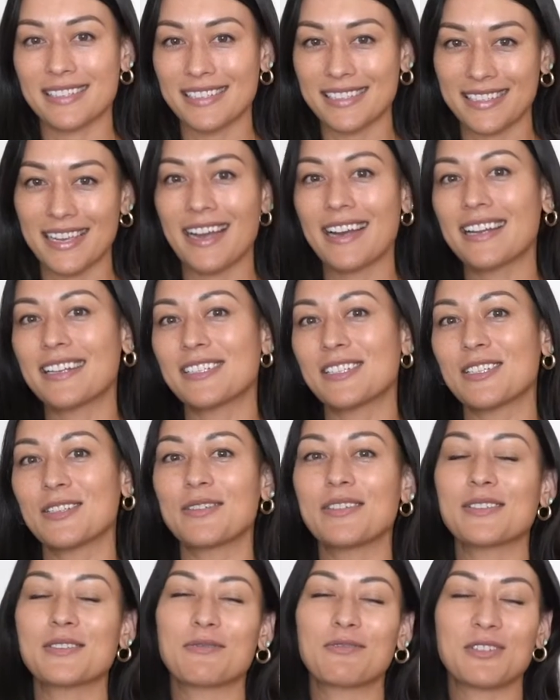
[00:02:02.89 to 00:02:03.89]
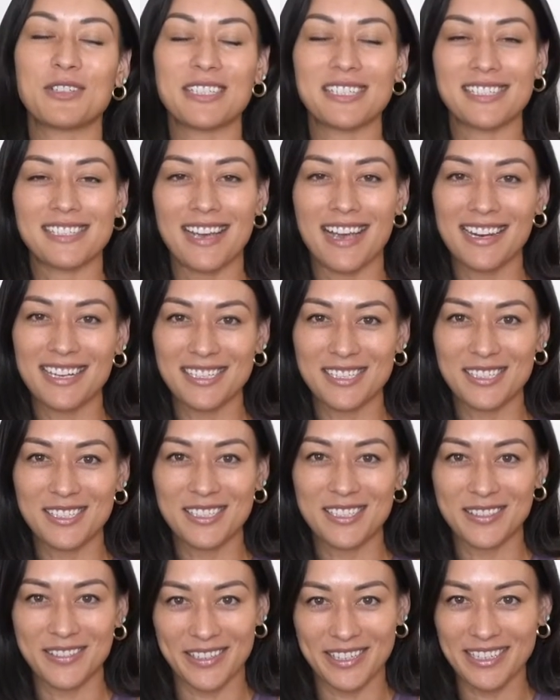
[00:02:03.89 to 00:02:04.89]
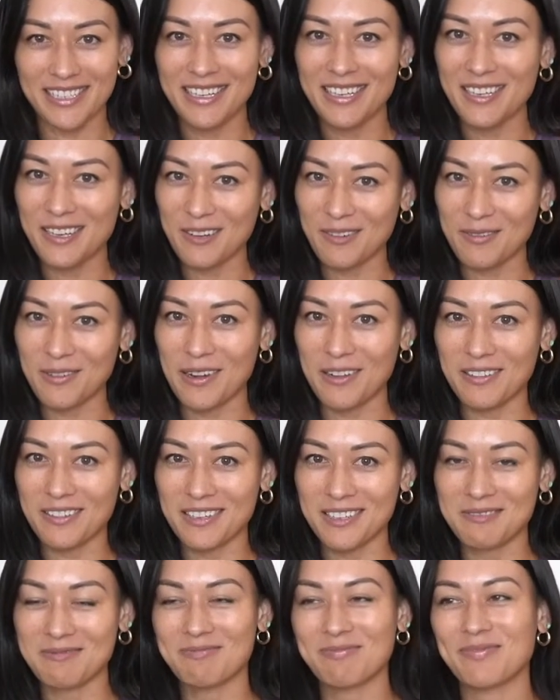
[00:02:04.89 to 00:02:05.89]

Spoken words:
deciding to do it. So if you decided to do it, welcome.